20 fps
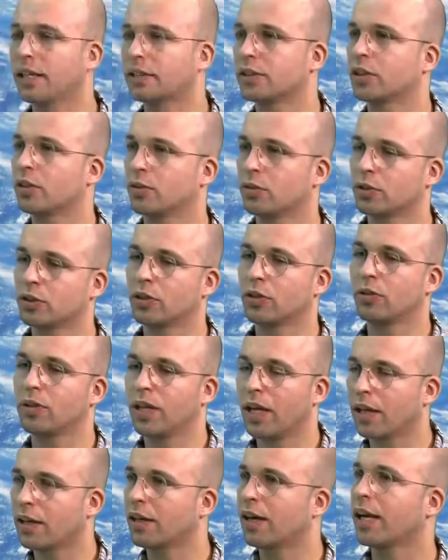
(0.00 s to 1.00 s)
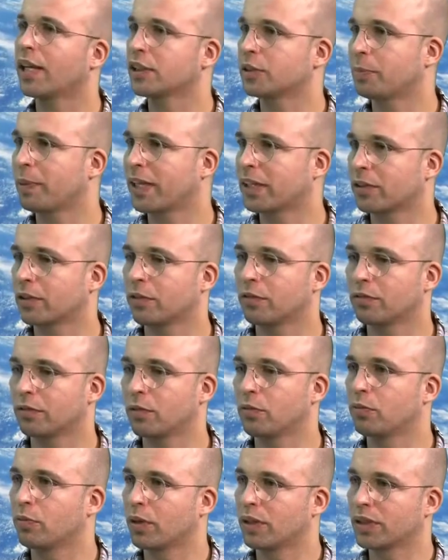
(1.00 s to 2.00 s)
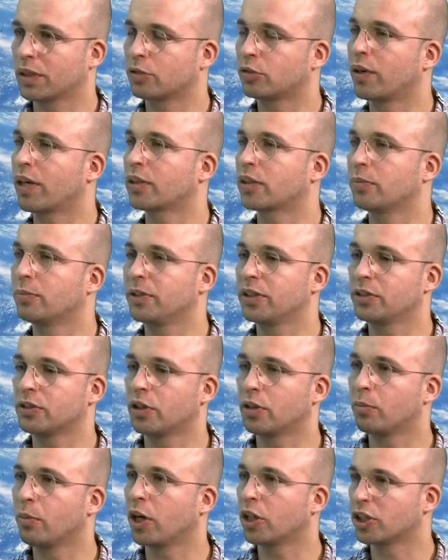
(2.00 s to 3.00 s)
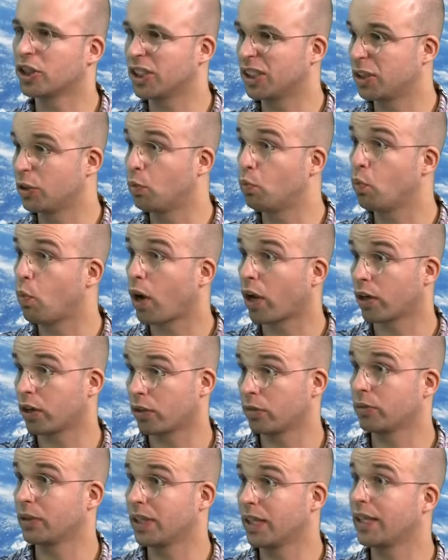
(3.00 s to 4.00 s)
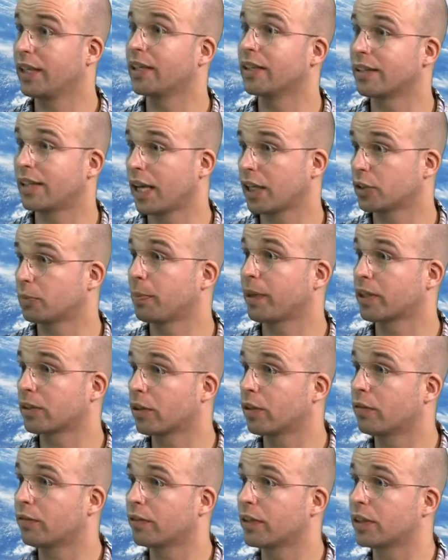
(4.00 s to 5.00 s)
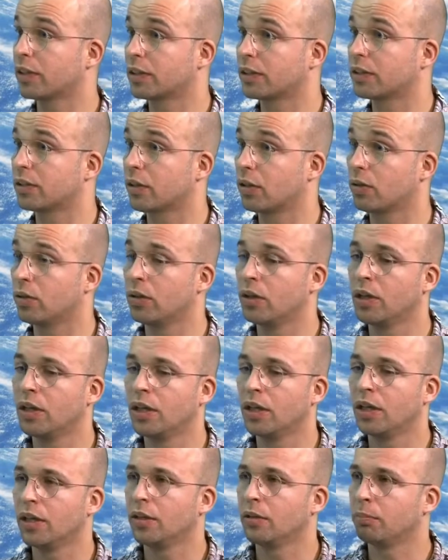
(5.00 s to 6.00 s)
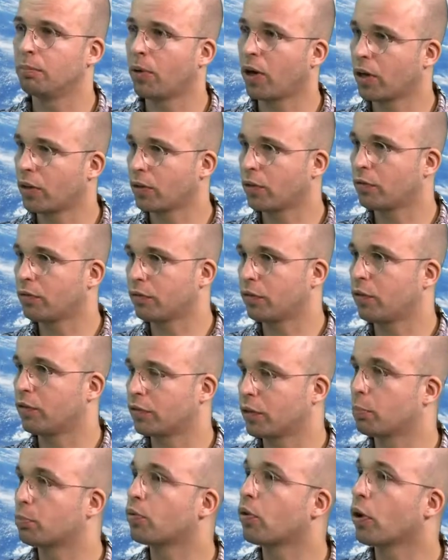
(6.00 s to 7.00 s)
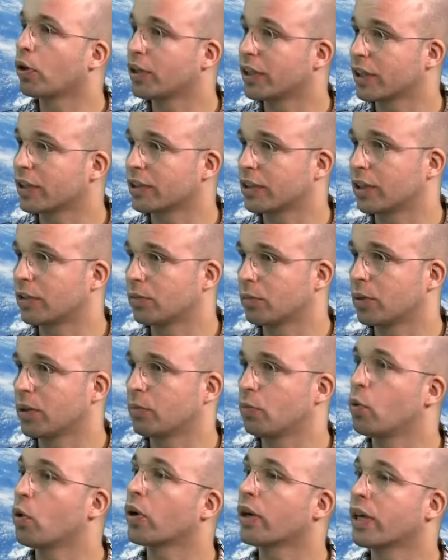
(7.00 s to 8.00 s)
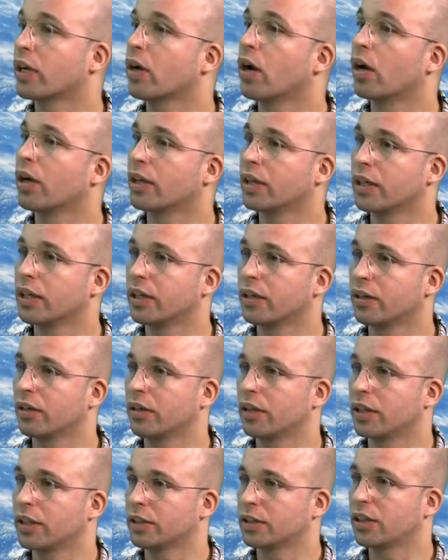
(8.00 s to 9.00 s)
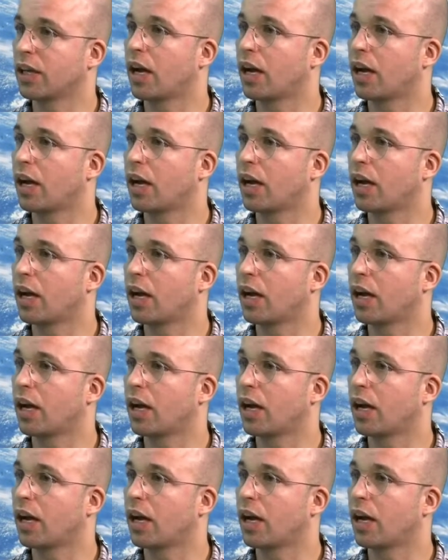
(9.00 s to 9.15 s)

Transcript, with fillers: So another aspect of what attracted me so much is the water-related aspect of it. So part of the projects that we're working on here is